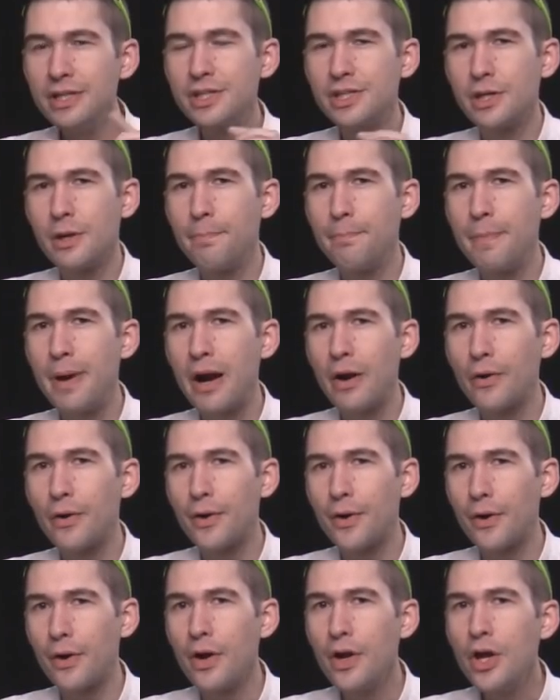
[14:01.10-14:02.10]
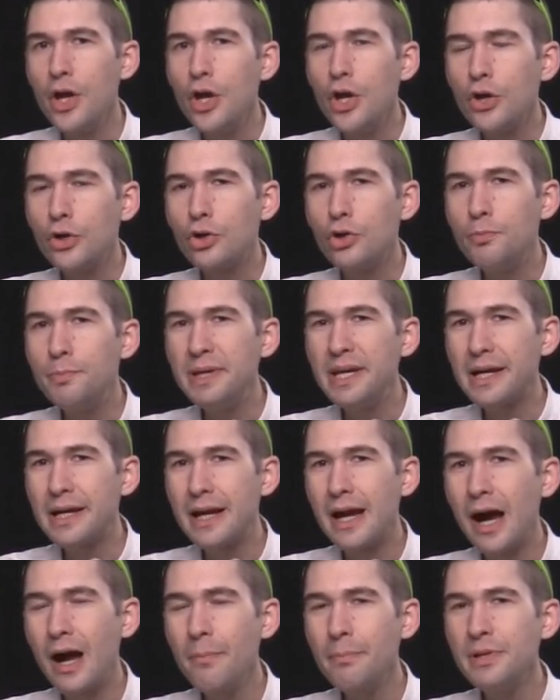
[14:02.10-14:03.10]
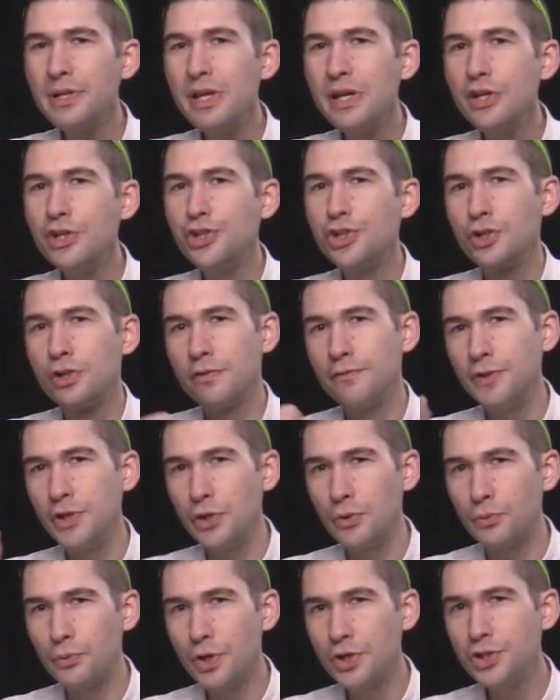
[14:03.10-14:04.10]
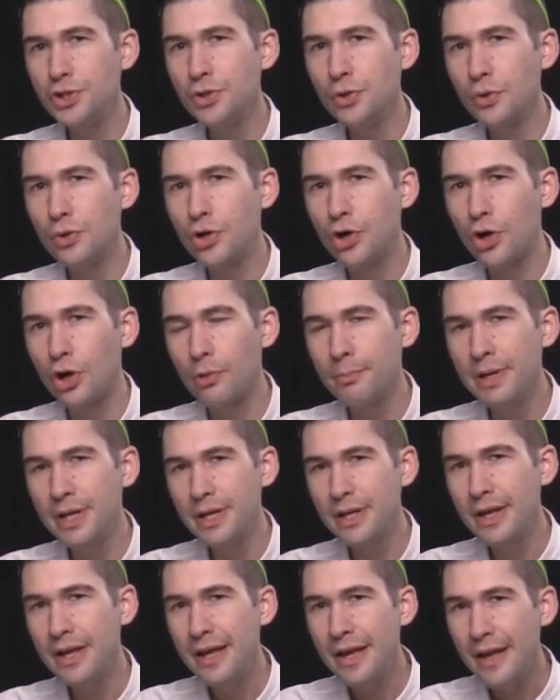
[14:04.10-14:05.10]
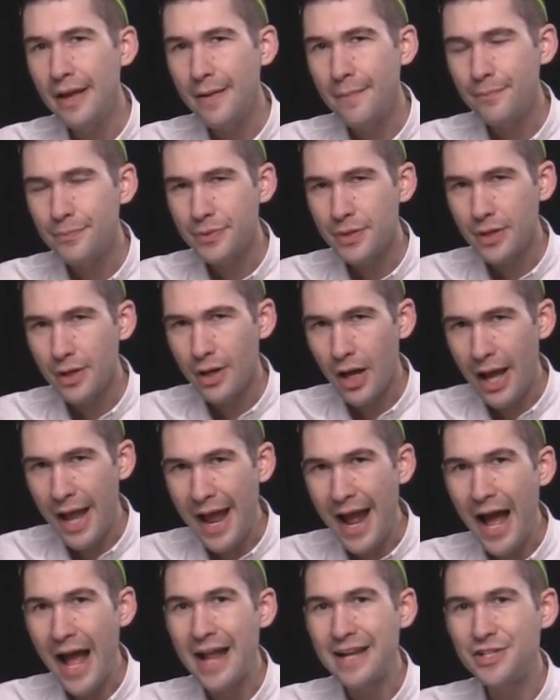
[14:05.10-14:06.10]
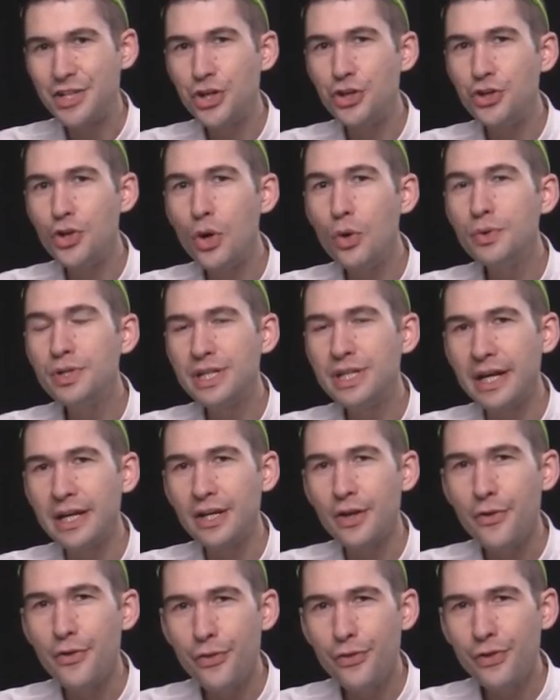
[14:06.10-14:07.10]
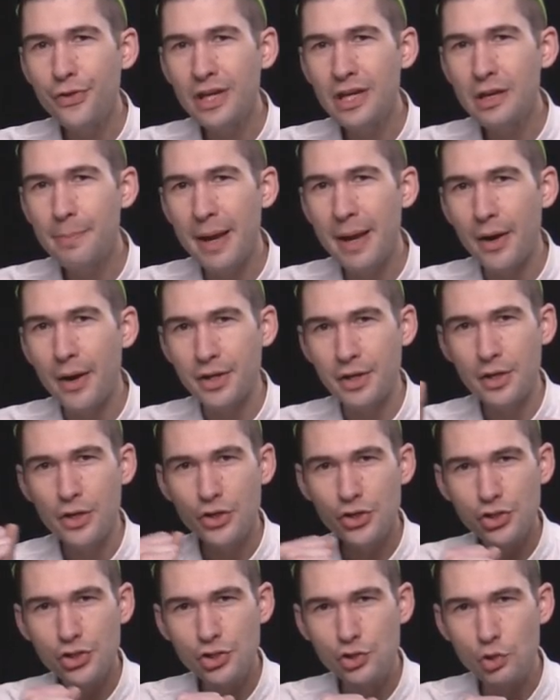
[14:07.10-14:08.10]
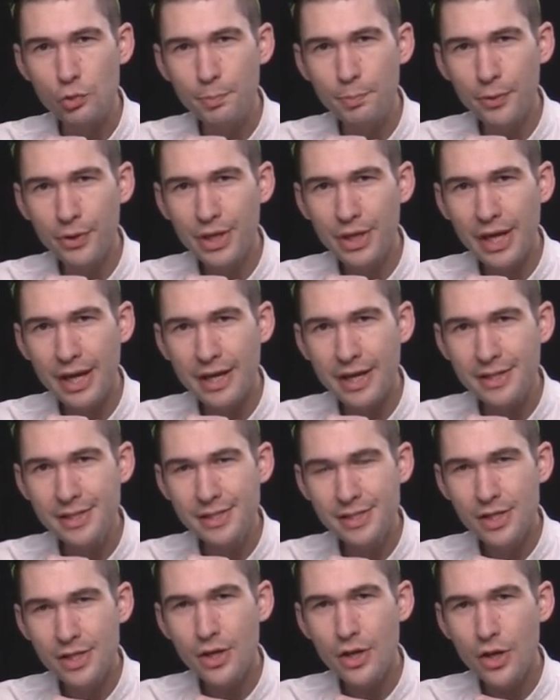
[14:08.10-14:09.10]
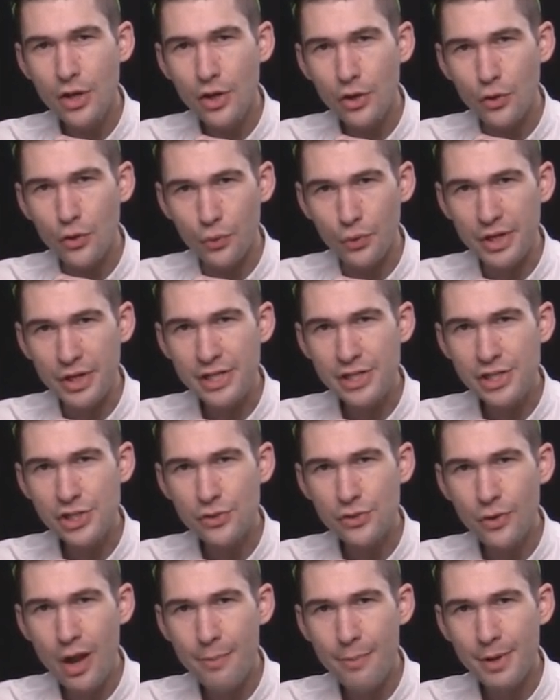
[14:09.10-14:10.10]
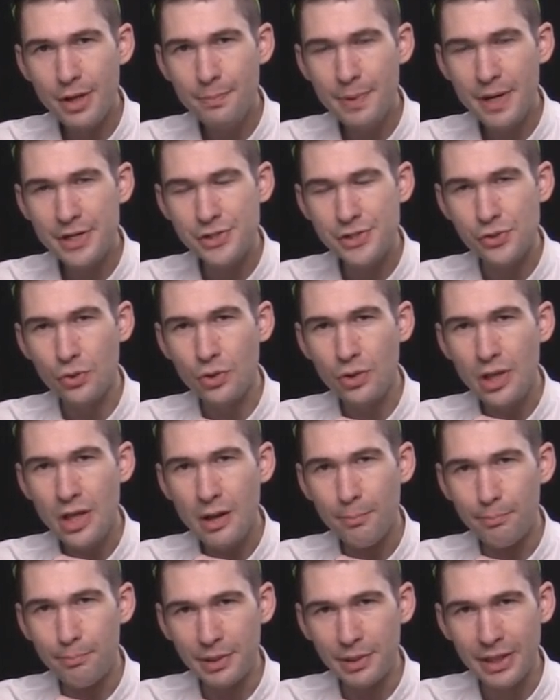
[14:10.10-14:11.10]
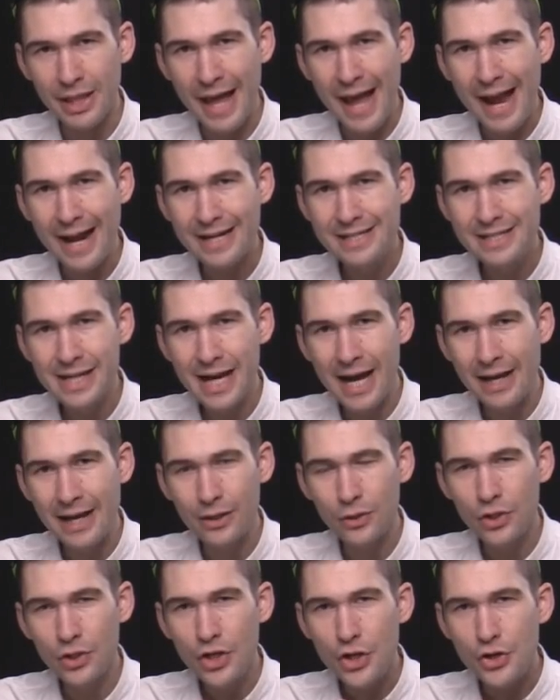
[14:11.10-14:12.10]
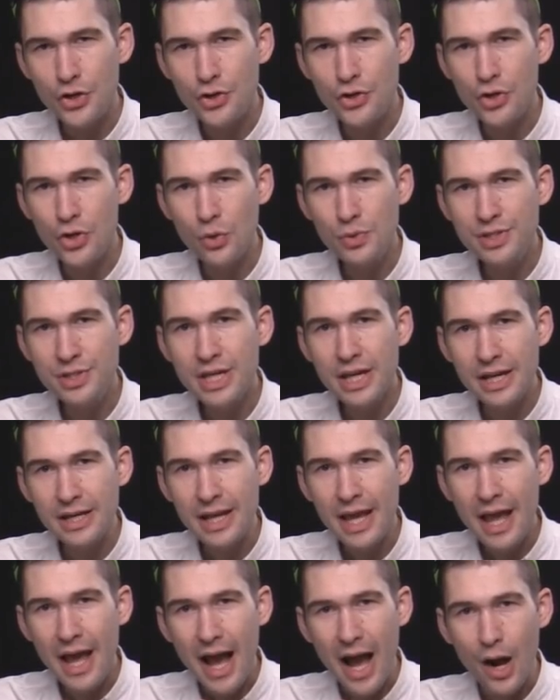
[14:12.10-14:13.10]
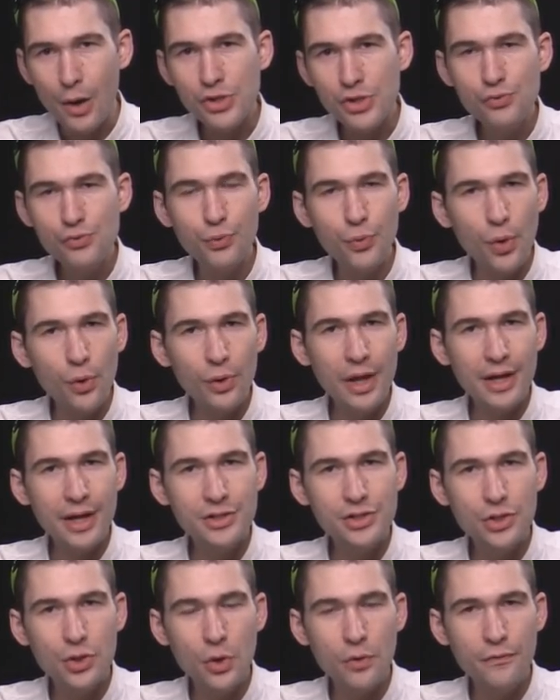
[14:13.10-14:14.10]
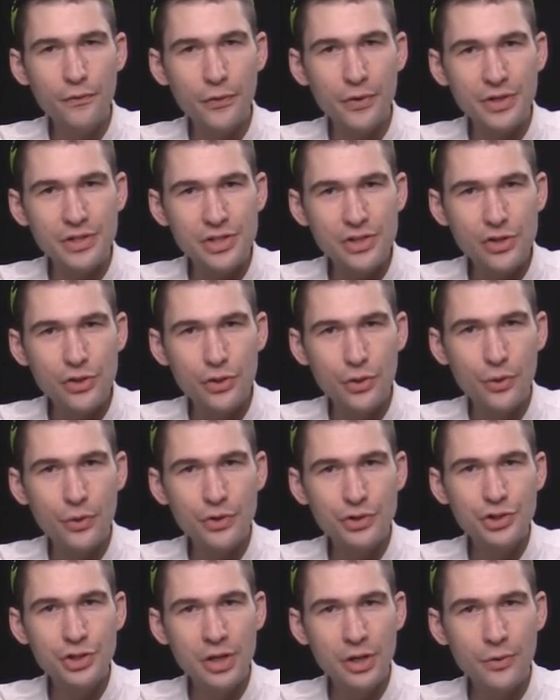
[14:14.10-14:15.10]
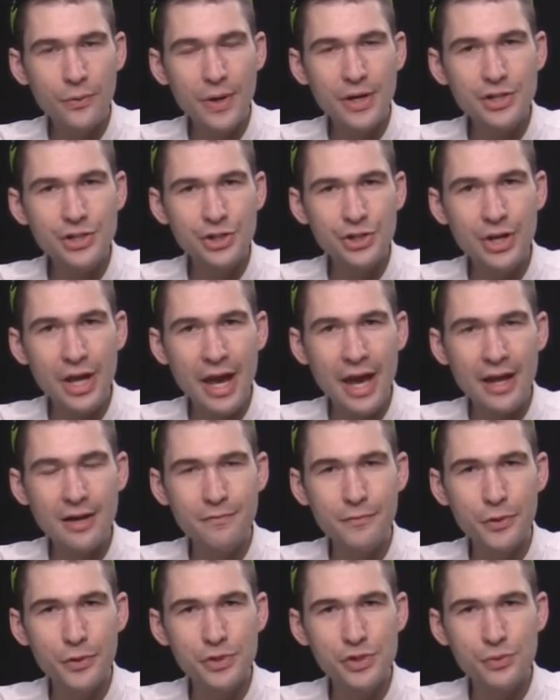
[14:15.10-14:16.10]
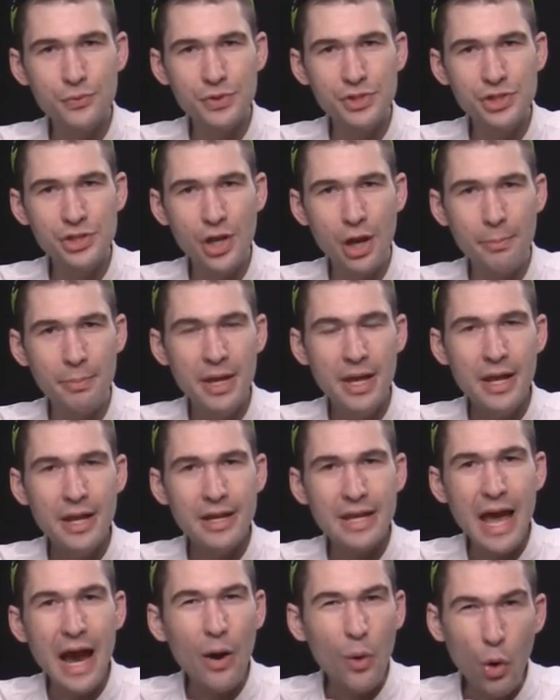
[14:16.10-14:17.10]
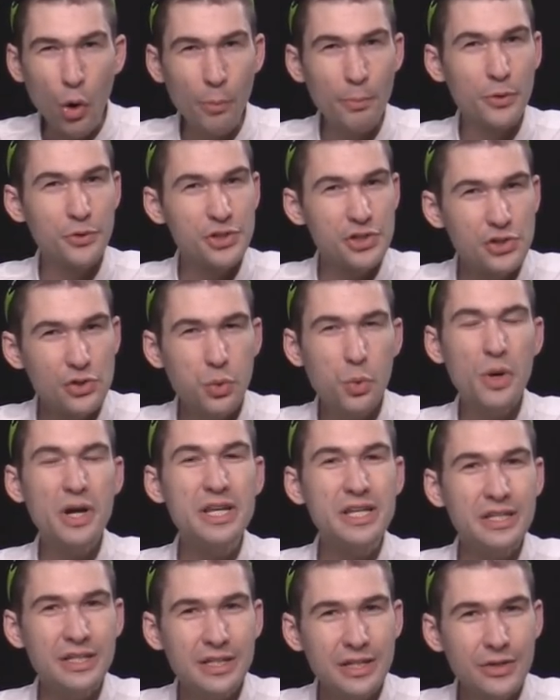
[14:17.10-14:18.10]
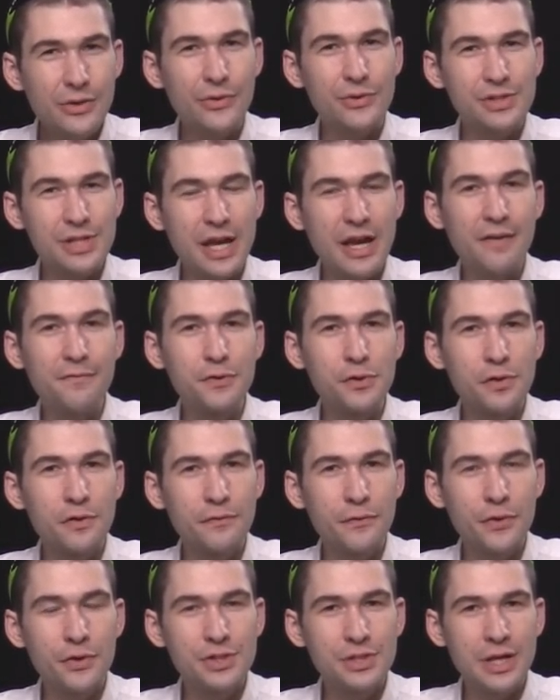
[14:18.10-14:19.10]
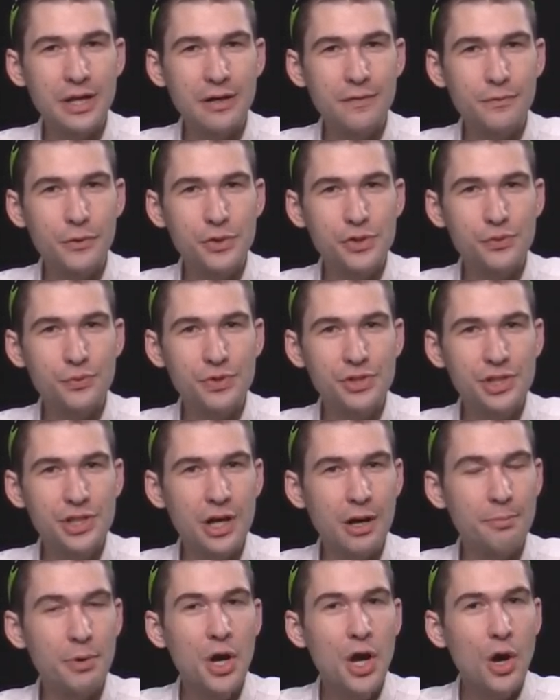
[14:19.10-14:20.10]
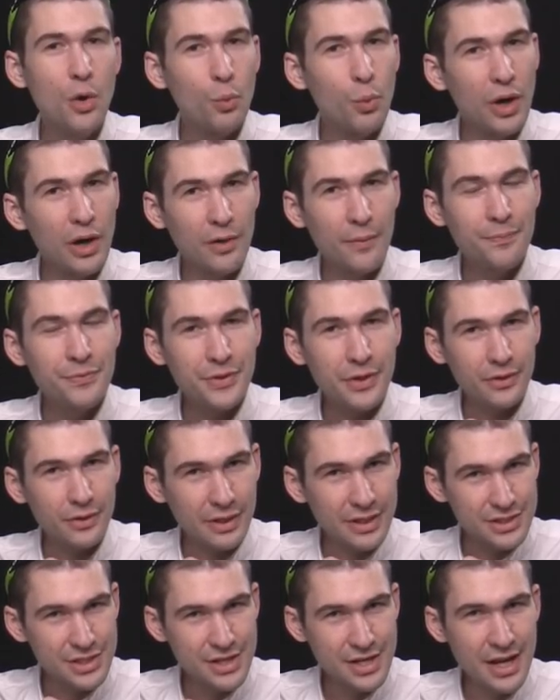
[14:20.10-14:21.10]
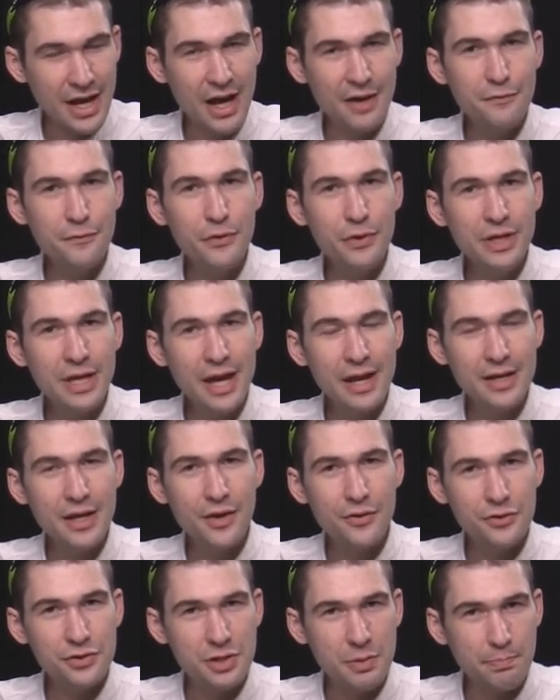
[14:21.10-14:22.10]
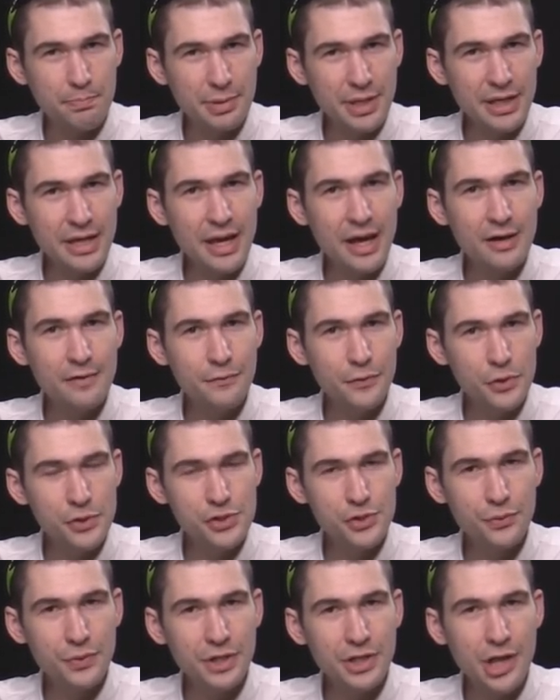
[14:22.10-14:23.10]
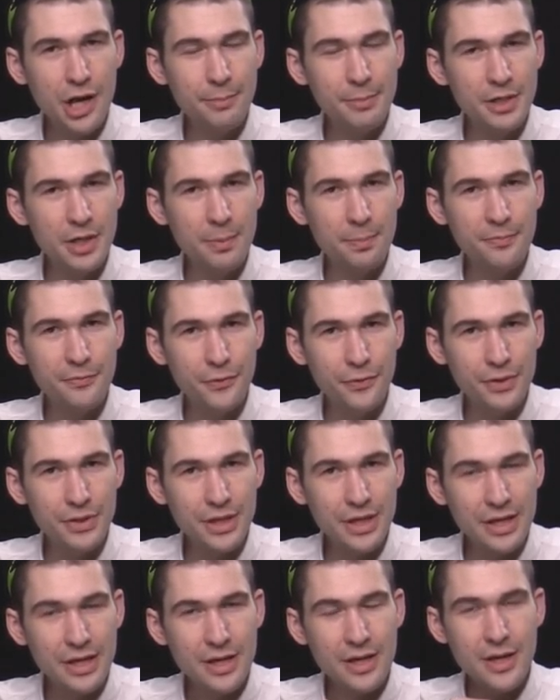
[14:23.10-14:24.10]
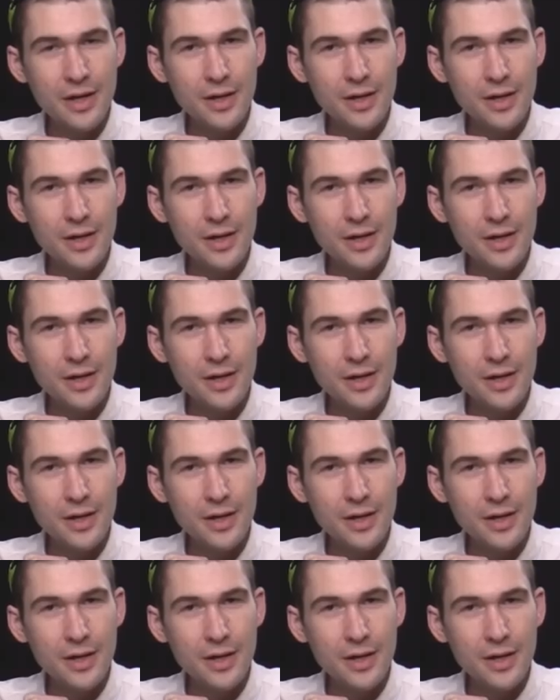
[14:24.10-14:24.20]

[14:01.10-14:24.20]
Submariner could be a combination of the original Kermit and a no date. Think about it. Super case, green ceramic bezel, black dial, no date. How does Rolex go for its third generation anniversary sub now almost 20 years after the first anniversary sub? Well, let's not forget there's a big anniversary coming up for the